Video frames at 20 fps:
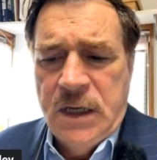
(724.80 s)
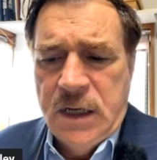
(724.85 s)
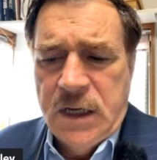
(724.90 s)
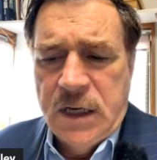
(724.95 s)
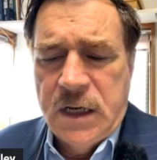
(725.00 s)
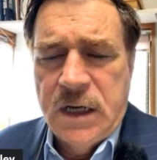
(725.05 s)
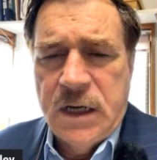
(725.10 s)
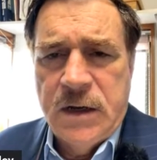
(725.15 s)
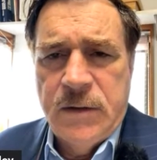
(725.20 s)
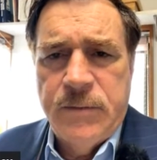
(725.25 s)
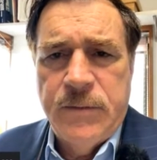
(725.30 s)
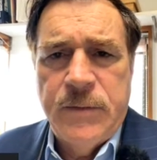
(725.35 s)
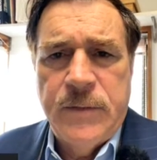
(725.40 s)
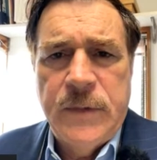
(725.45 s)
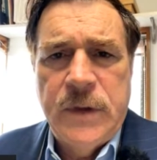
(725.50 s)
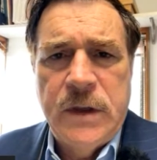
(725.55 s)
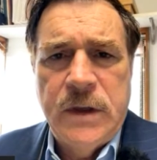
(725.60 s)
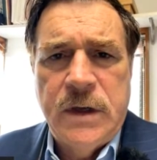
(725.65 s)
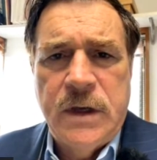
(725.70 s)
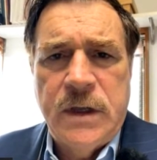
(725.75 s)
the
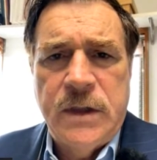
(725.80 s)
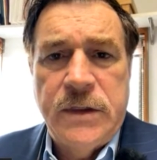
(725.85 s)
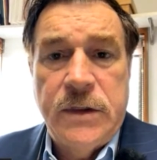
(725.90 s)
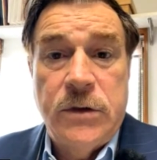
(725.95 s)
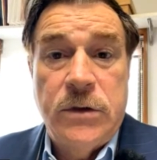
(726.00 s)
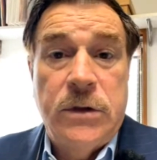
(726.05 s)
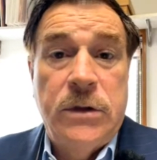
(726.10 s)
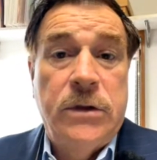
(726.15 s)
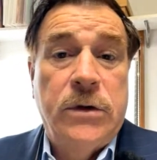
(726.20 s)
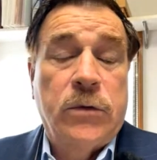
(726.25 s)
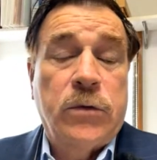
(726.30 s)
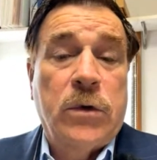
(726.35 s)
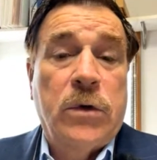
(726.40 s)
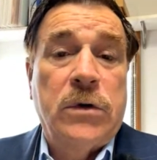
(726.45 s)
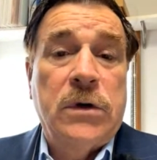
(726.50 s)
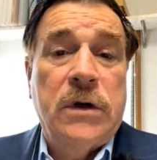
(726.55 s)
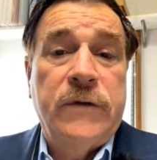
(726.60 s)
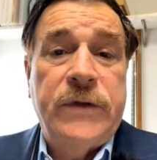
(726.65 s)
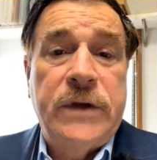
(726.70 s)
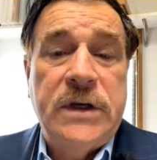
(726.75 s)

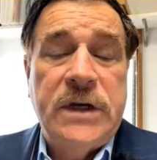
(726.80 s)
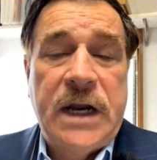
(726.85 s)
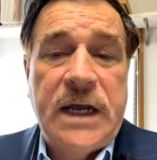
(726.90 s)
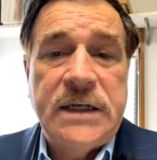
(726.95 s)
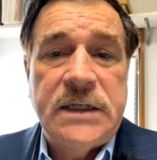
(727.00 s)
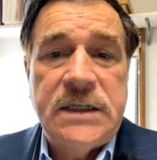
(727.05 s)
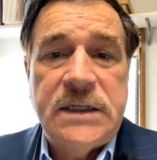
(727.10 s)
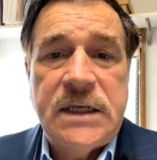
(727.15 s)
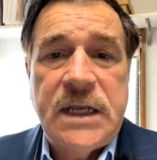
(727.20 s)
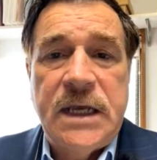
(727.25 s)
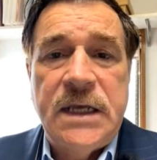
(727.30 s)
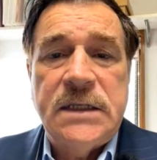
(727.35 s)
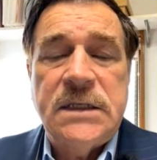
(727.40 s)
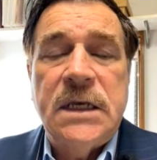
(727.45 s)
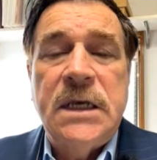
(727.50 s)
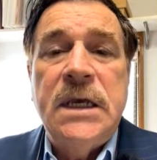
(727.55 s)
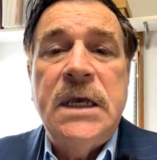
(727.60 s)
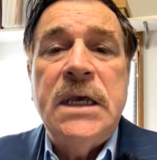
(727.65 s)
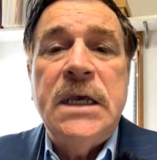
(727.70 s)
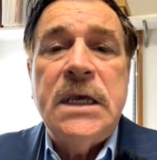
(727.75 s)
role of the United States
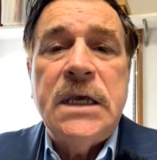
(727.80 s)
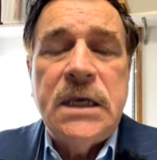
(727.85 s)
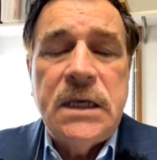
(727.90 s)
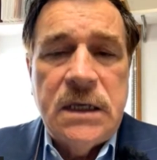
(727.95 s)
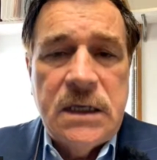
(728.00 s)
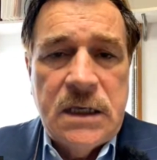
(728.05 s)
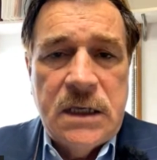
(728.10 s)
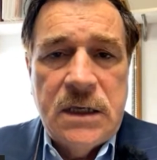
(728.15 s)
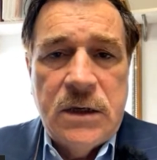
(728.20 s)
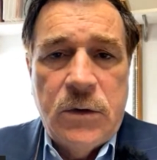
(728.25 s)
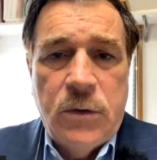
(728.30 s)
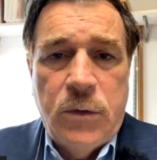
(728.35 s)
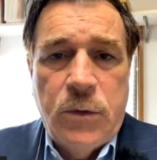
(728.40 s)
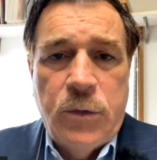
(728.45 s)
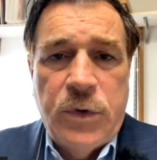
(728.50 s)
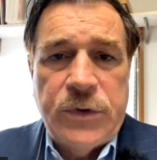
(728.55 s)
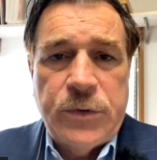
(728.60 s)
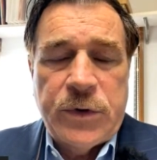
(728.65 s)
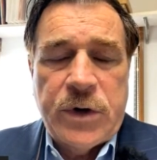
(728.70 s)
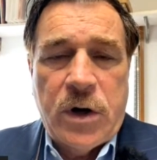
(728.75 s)

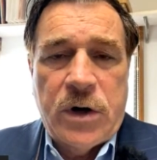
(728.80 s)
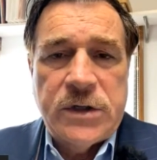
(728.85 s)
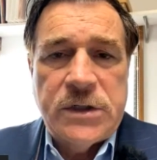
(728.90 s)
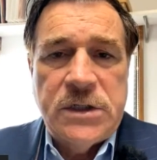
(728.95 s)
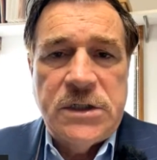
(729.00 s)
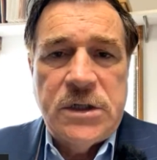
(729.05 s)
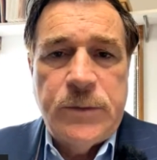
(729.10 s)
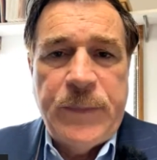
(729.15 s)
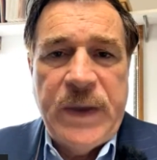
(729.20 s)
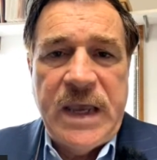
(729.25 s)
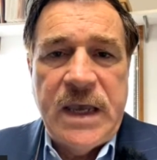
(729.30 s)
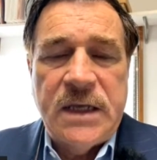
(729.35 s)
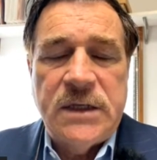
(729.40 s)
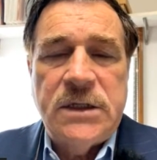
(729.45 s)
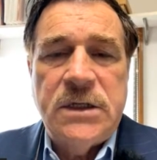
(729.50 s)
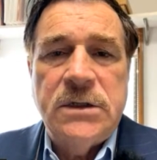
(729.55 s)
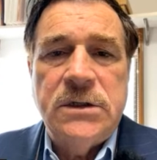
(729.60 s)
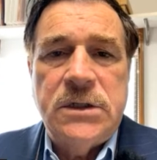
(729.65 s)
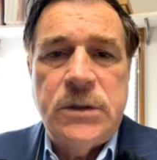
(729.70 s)
with regard to Japan too.